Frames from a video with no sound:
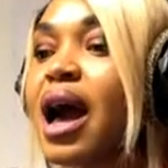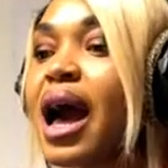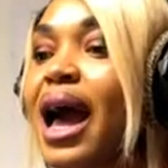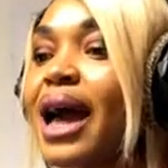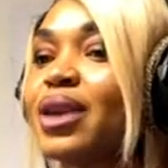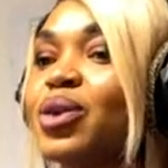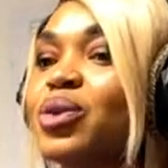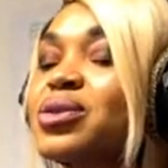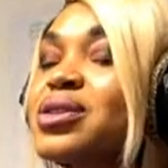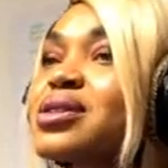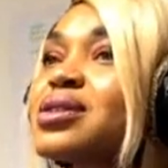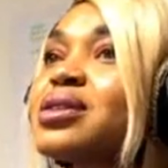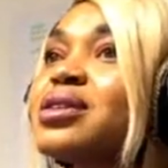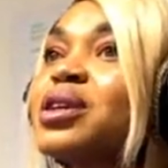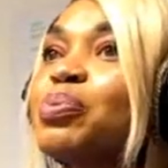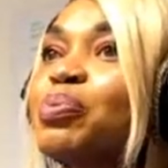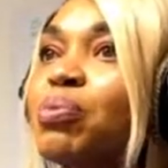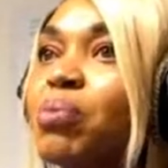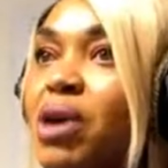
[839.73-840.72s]
I don't
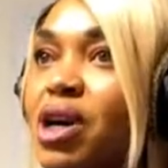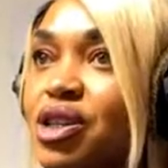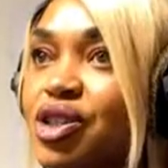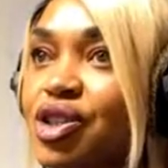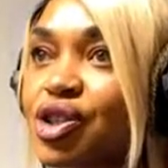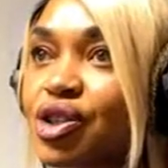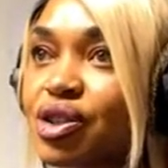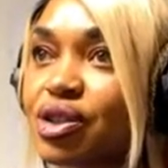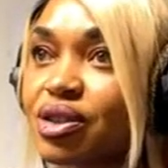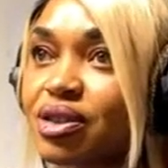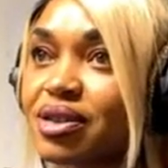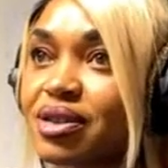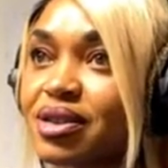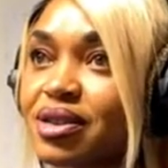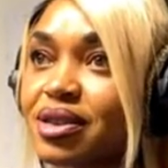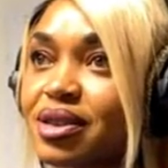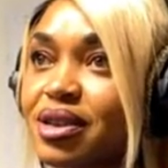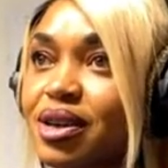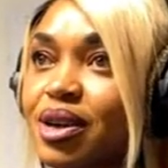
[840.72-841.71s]
sleep much.
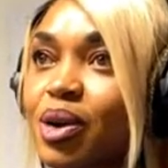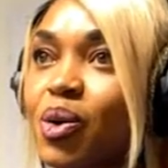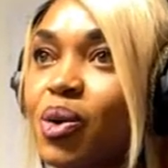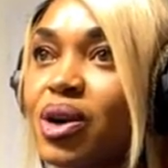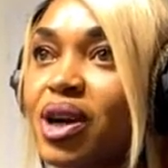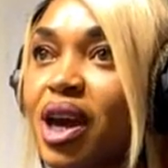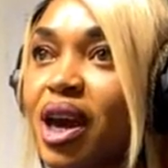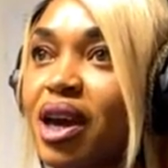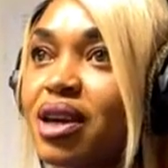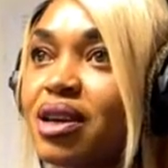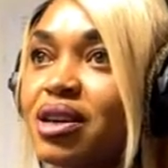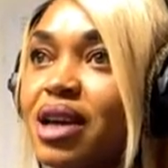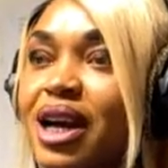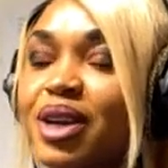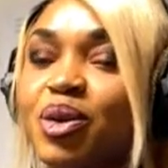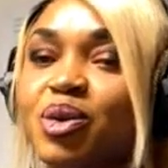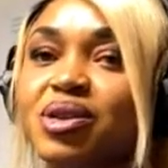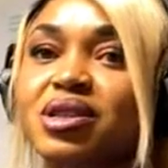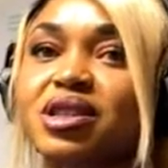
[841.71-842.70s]
Okay,
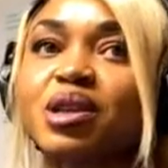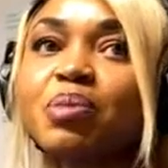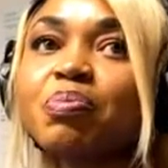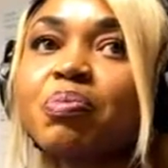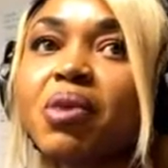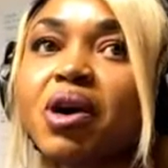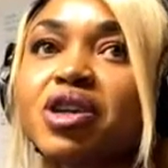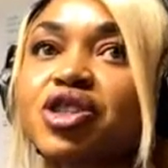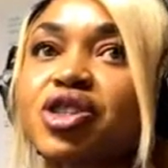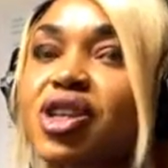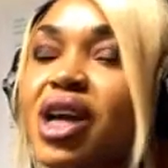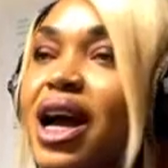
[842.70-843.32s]
I don't sleep much.